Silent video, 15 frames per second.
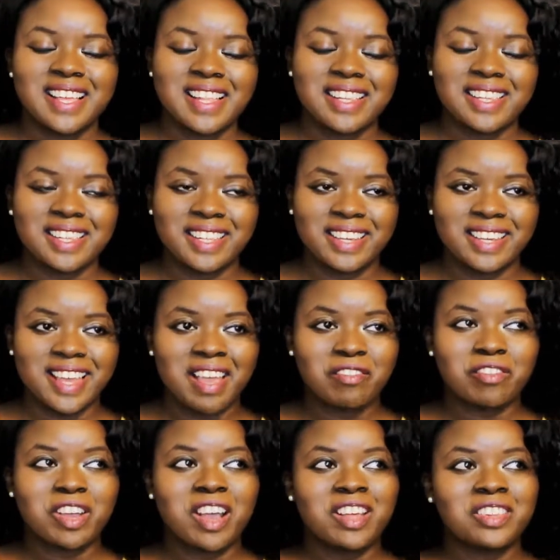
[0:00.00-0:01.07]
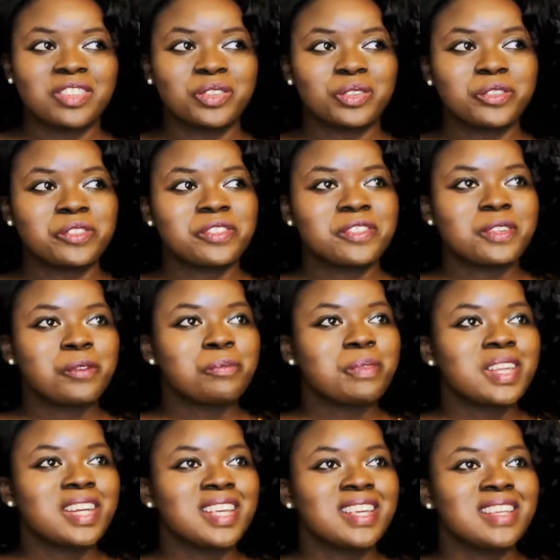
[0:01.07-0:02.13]
Look, I've gone through so
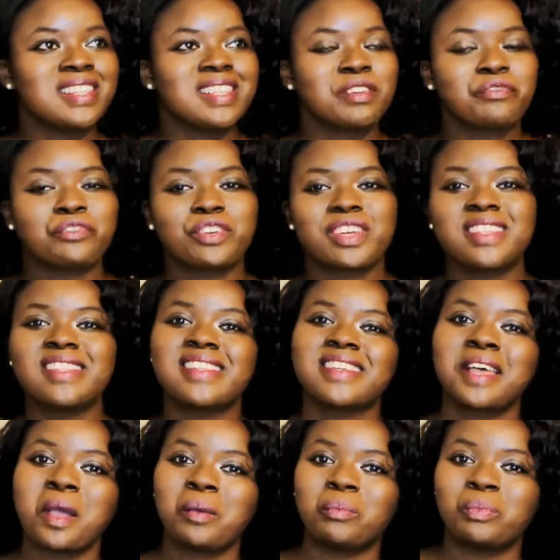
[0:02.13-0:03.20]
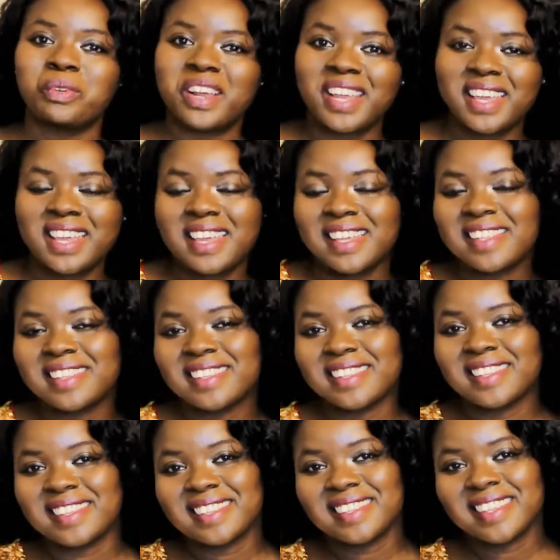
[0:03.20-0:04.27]
many different brands
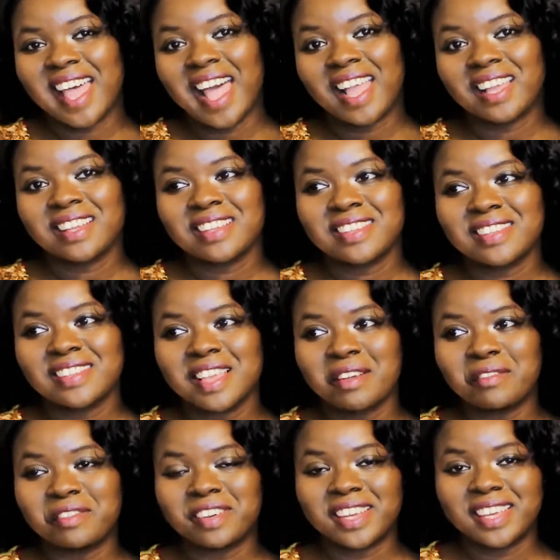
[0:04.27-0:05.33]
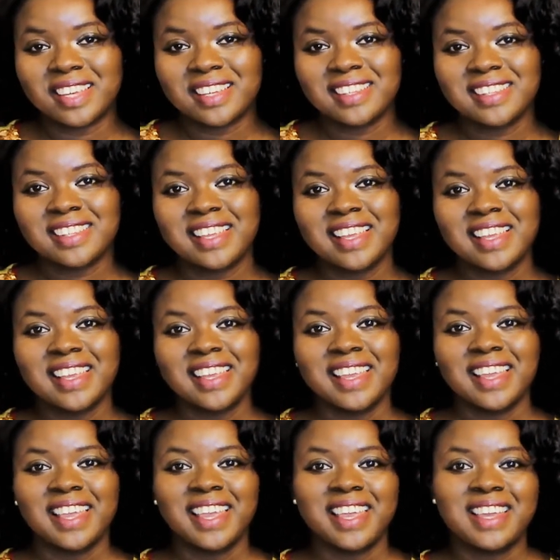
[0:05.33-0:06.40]
and styles of wigs,
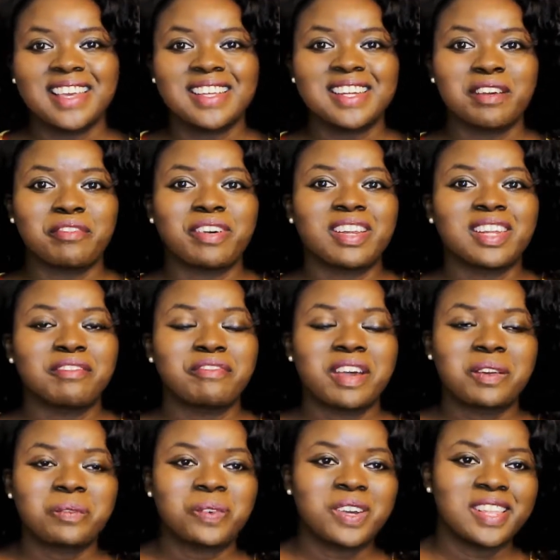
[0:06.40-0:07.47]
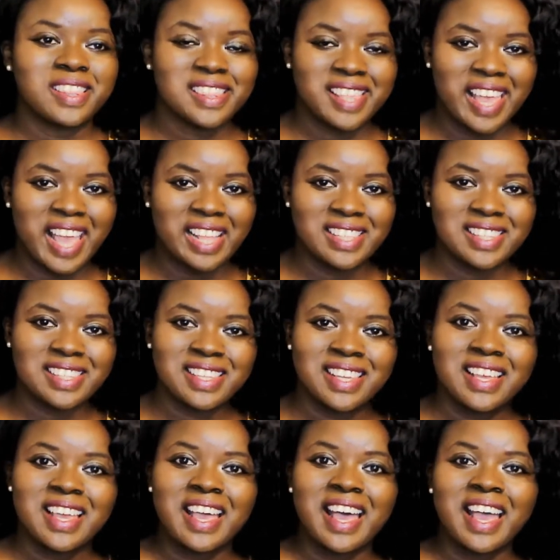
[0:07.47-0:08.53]
and I finally found one that
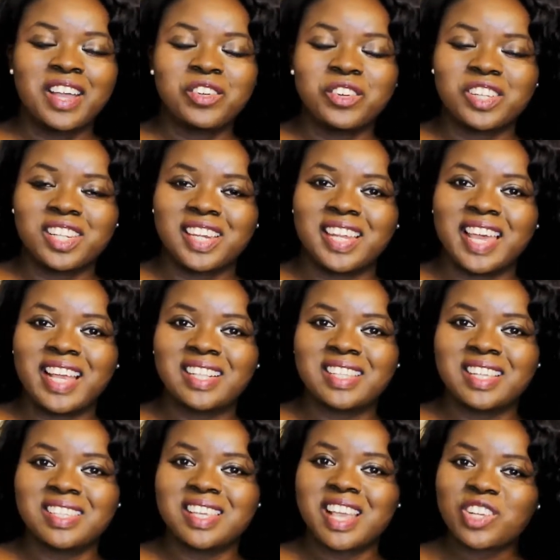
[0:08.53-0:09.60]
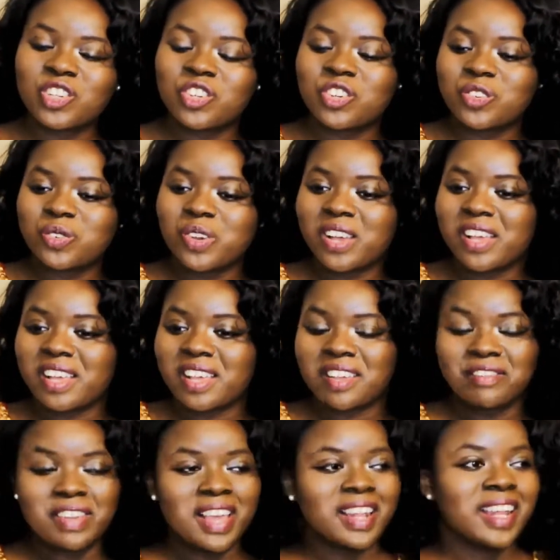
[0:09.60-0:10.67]
I really like the texture
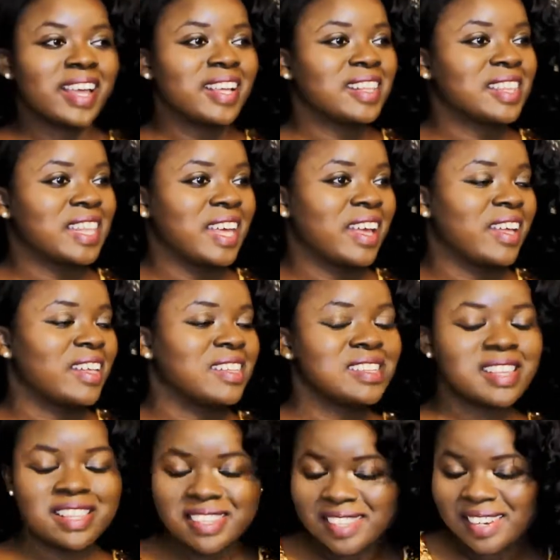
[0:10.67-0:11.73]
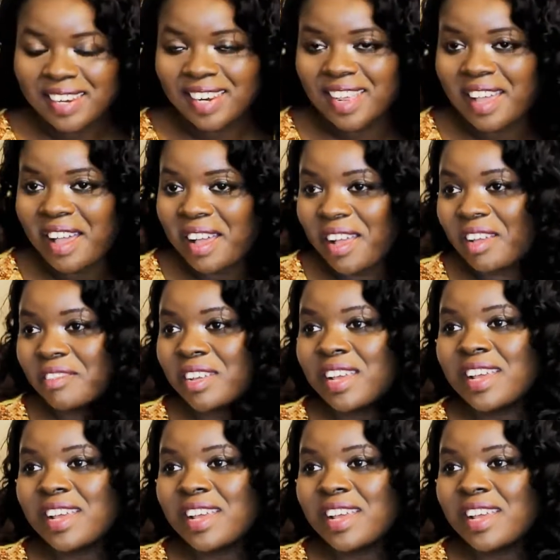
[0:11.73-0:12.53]
of, I like the density of,